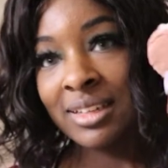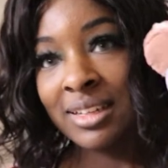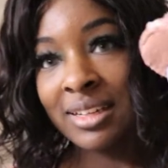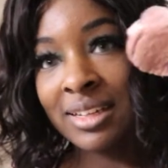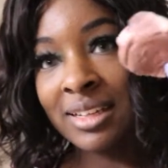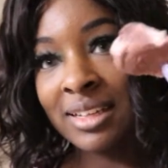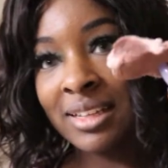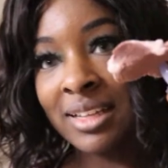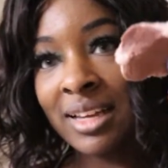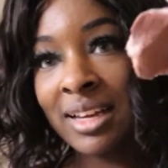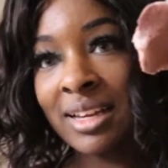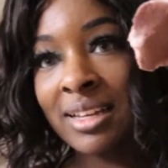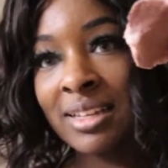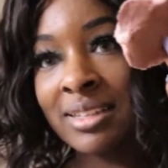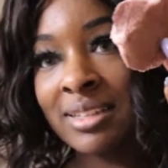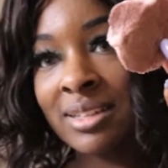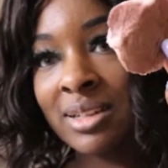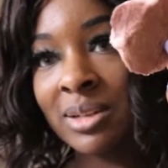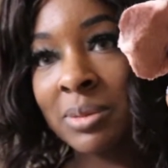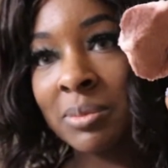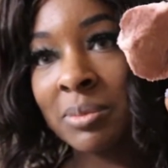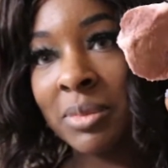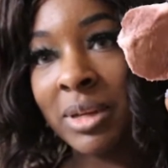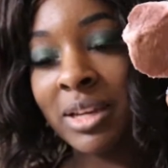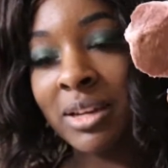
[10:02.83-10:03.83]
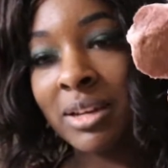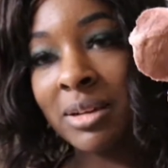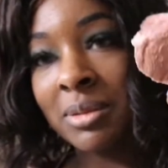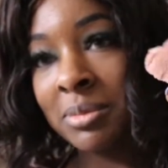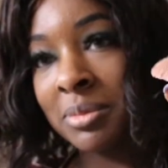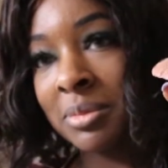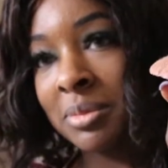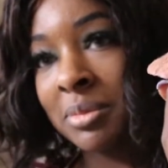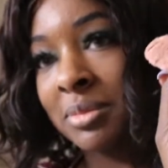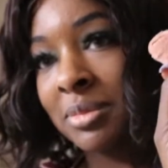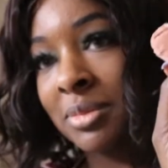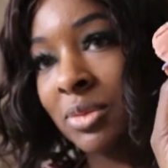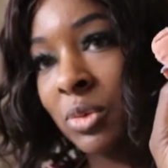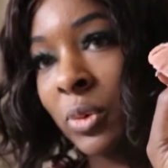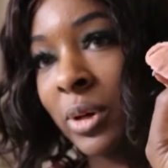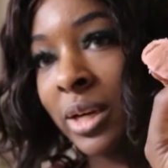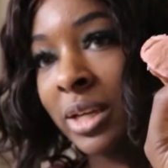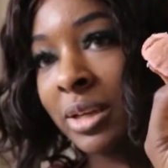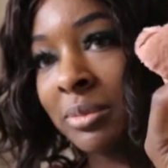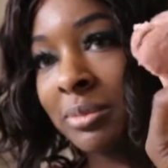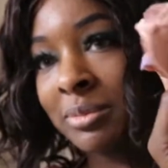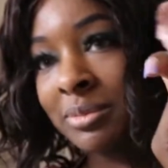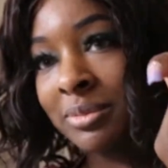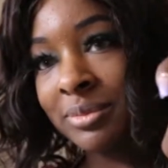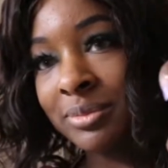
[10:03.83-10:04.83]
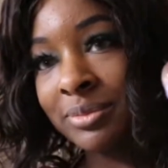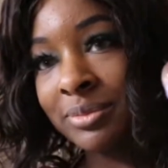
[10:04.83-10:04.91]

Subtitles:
And that is our makeup wipe.